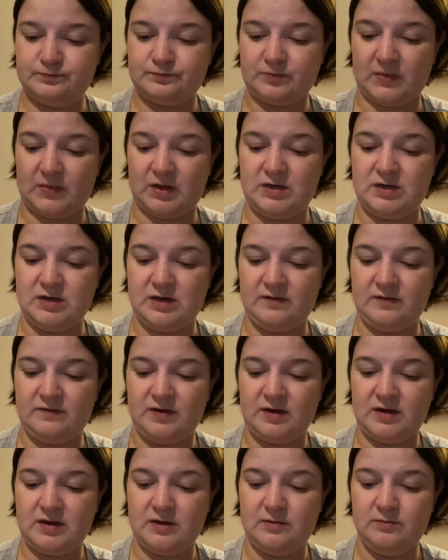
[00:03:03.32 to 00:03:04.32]
I did have
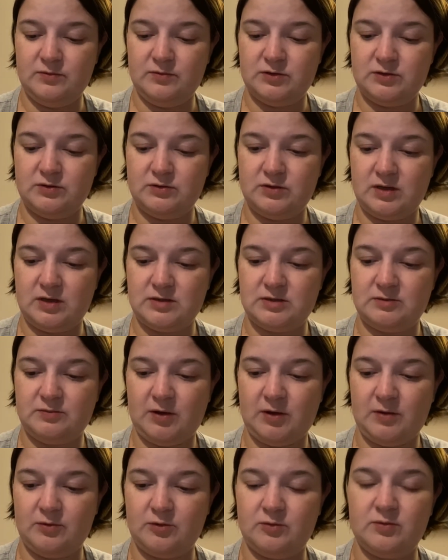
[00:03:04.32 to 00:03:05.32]
that come. So that's
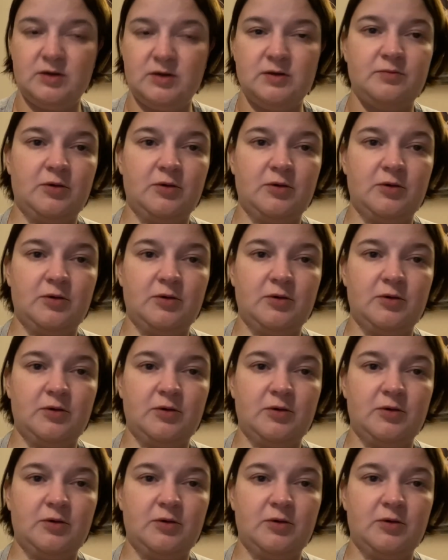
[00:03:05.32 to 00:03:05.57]
Peppermint